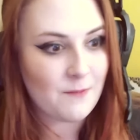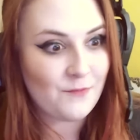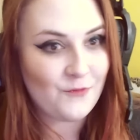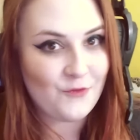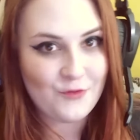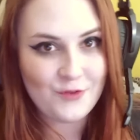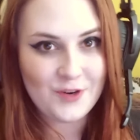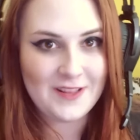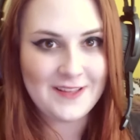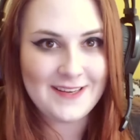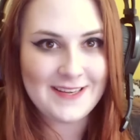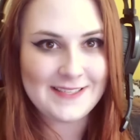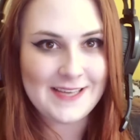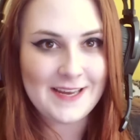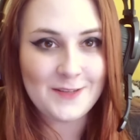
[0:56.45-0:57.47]
I'm
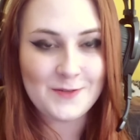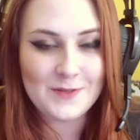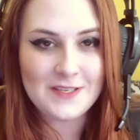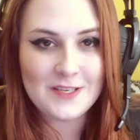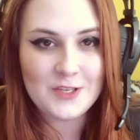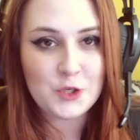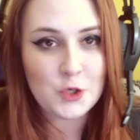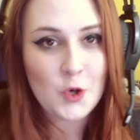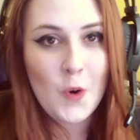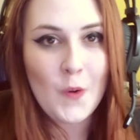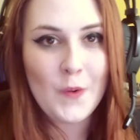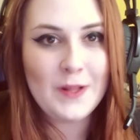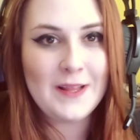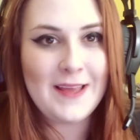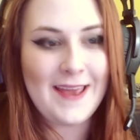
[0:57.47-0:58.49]
really excited to see
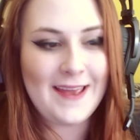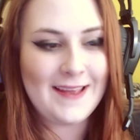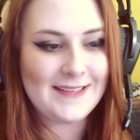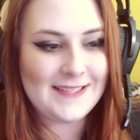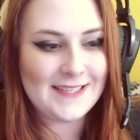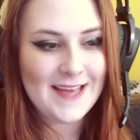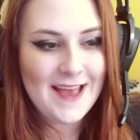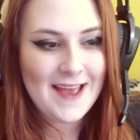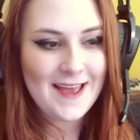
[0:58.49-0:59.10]
Joel and